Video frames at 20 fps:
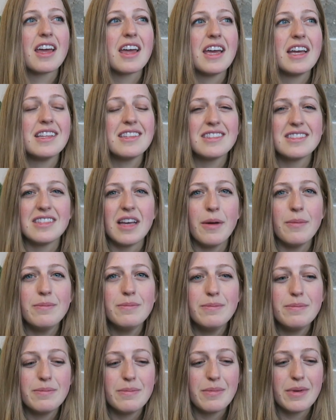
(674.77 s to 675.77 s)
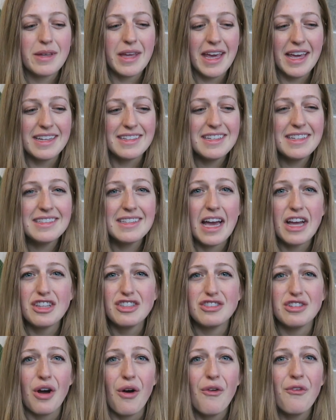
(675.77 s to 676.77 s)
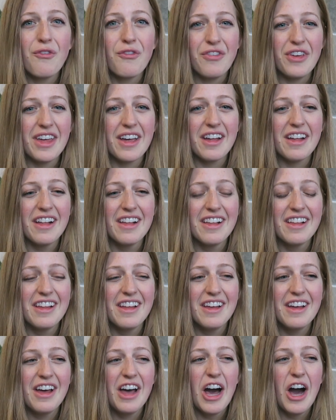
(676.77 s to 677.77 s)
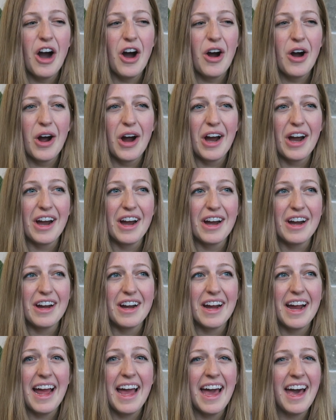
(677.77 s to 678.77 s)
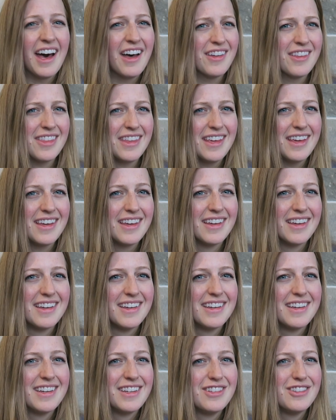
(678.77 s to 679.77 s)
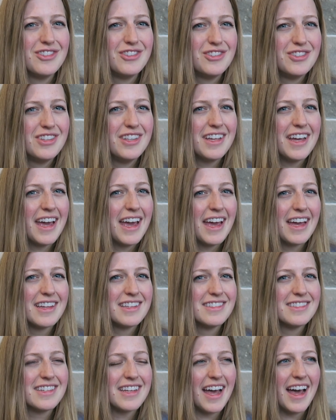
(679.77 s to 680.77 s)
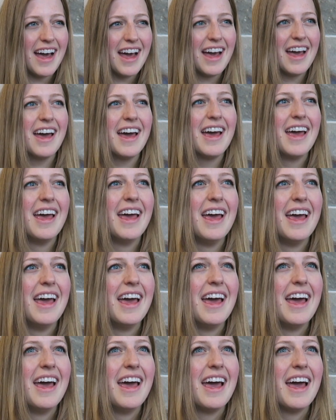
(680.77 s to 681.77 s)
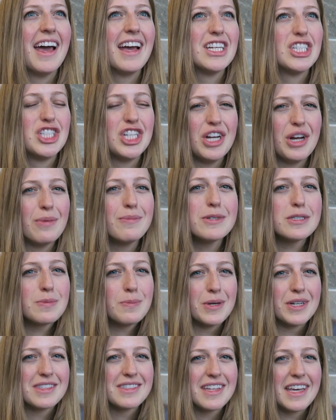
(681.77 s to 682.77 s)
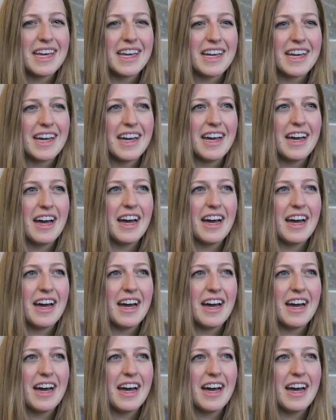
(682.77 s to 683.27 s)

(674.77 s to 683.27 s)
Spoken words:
in some cases I don't feel are healthy. And she almost puts like